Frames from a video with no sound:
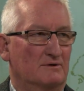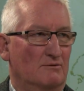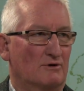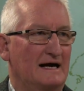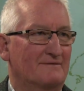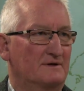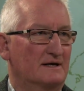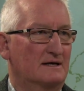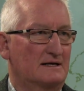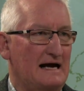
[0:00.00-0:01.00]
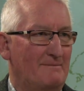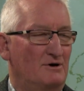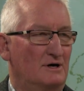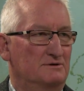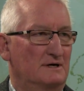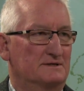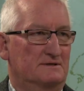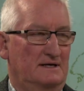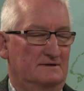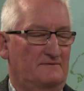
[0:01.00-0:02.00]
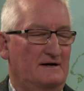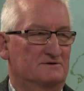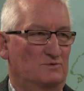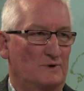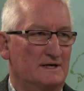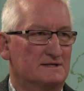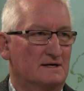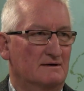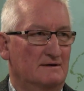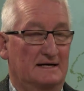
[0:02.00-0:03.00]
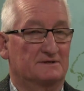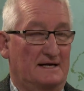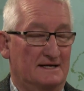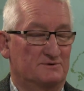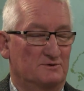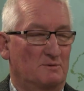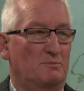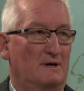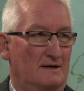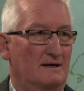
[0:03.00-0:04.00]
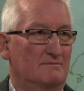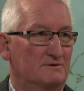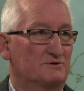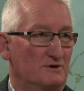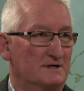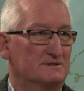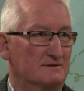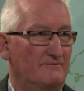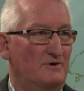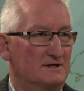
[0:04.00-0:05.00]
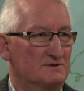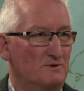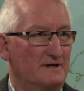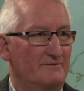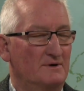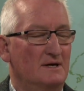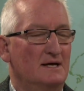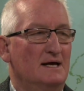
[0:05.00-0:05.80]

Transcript: look after the carbohydrates as far as the weeds go, as do the trees and the vines and what have you.